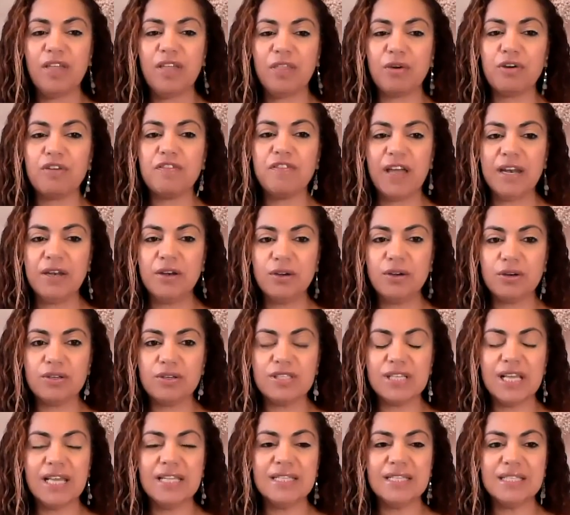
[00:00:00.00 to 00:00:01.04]
other
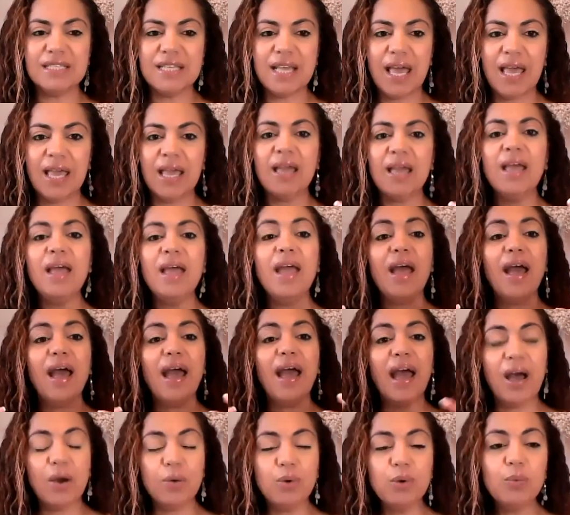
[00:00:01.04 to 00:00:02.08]
vendors and say,
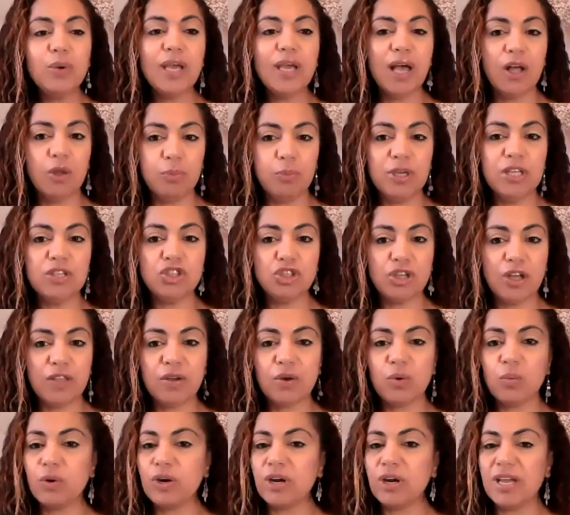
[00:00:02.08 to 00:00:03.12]
how do we help each
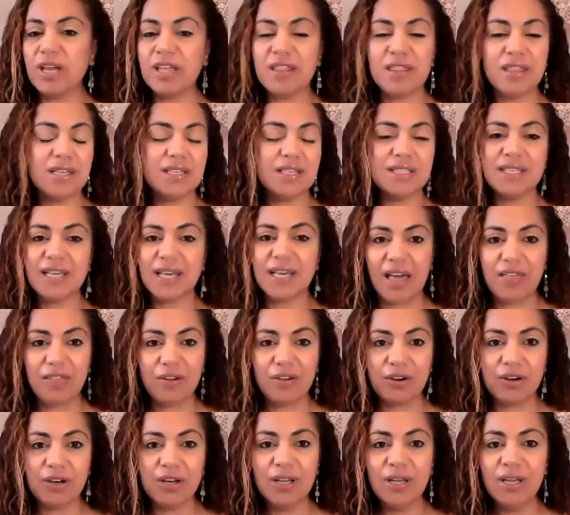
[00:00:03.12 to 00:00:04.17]
other? We're in this
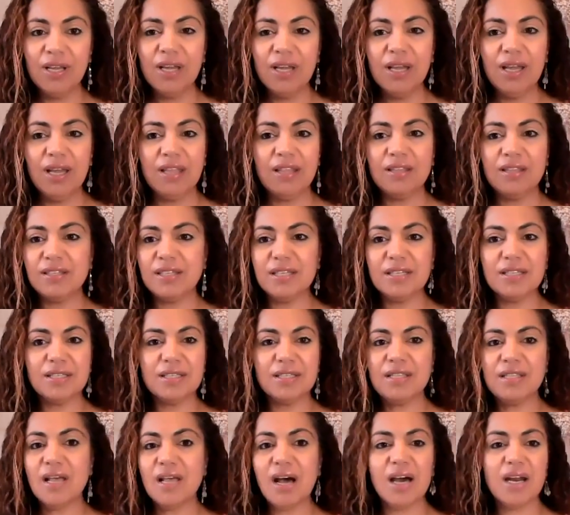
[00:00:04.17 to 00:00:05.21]
together. This is
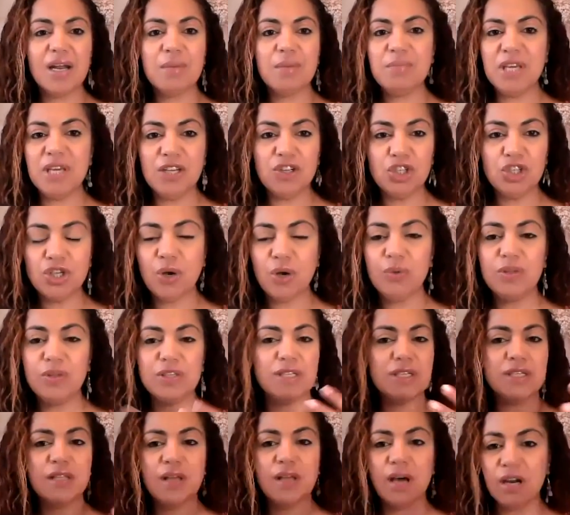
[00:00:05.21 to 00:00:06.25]
not a me show. This
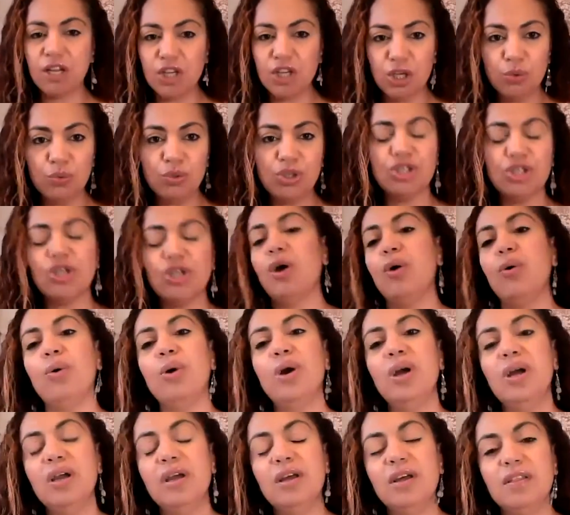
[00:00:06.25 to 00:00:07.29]
is not a you show.
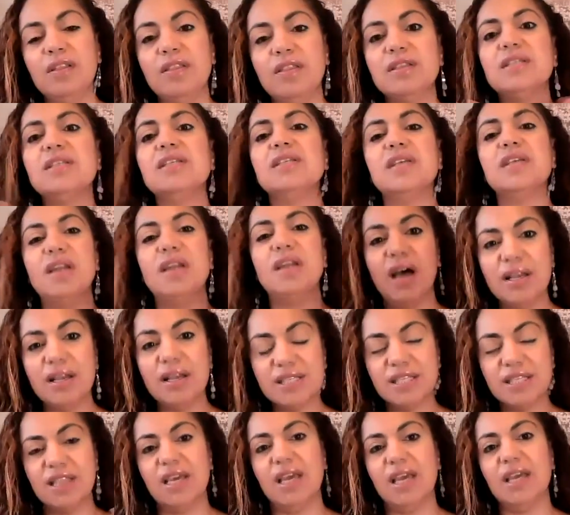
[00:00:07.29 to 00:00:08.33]
This is an
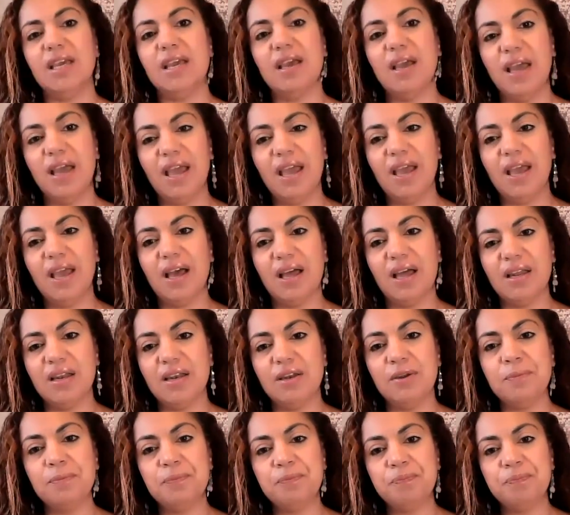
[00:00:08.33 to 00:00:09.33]
us thing. And